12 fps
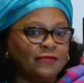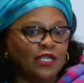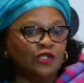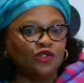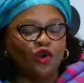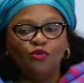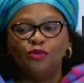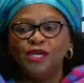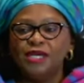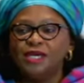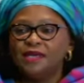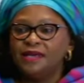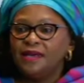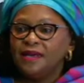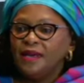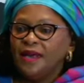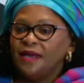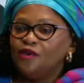Show me
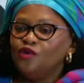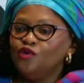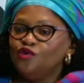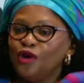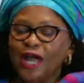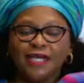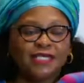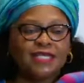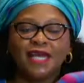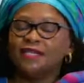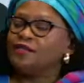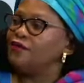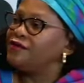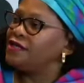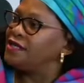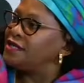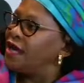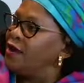new entrants of
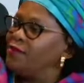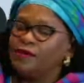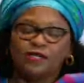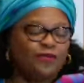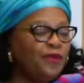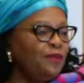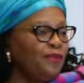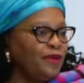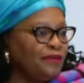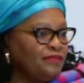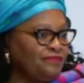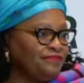disabled people.